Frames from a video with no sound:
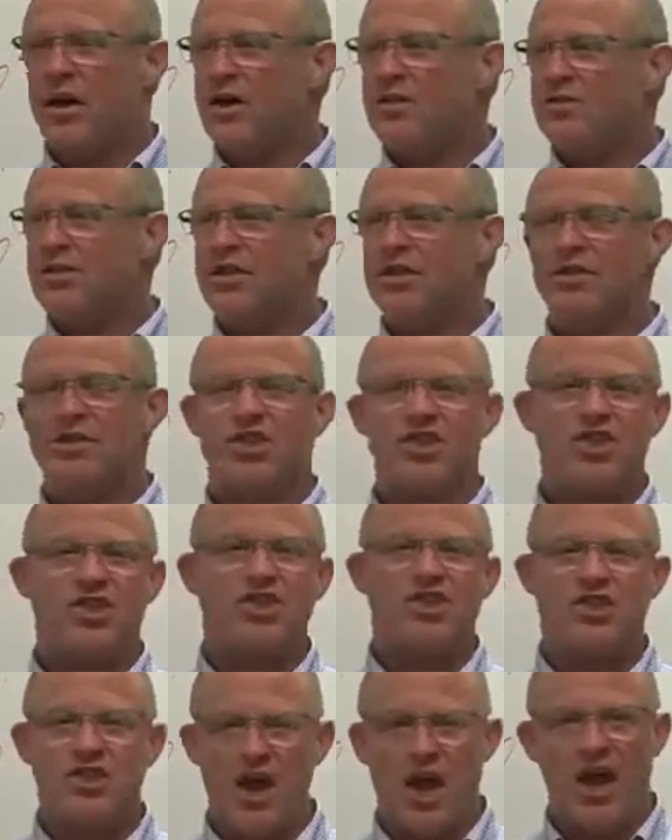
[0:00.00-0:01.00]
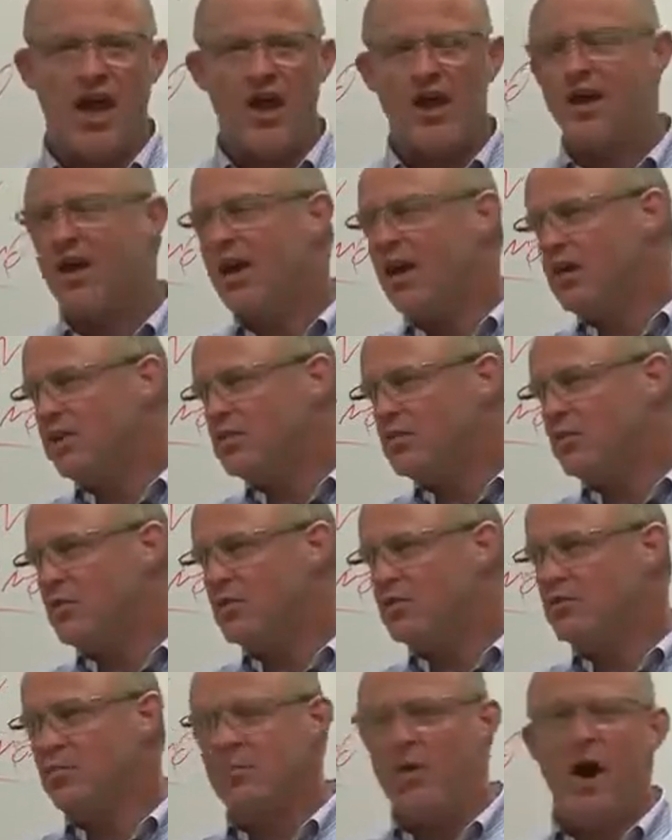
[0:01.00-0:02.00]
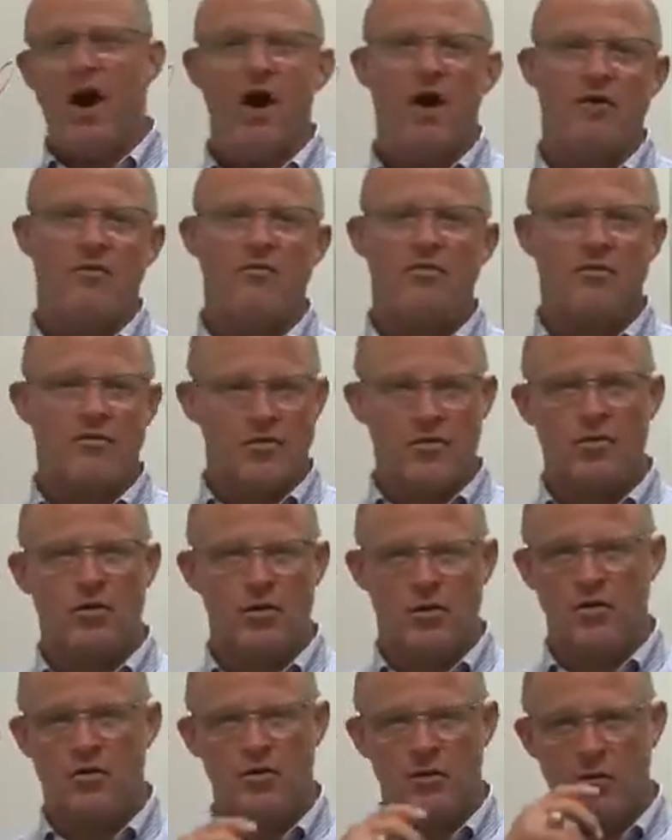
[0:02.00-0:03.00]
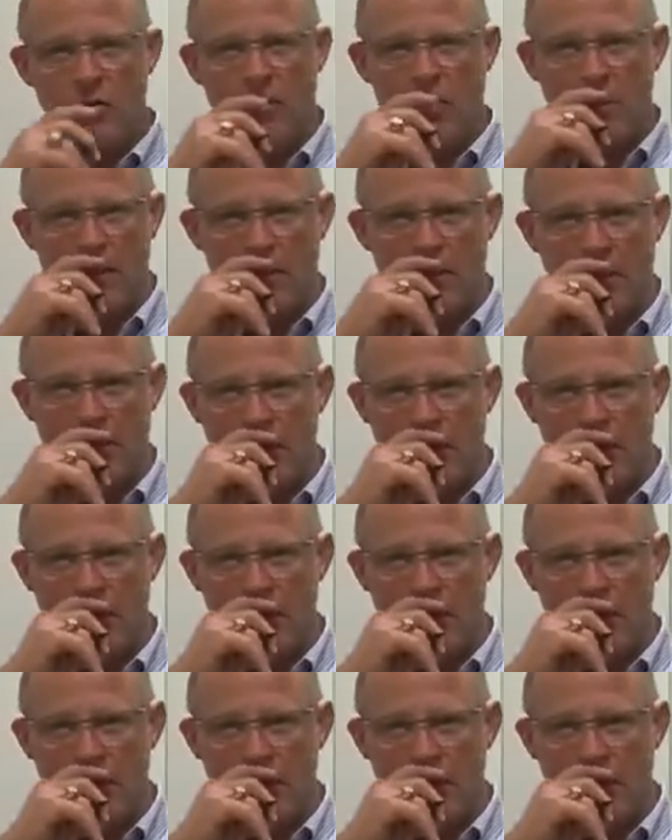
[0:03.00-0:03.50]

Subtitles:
It's insane. It's the most powerful tool in the world.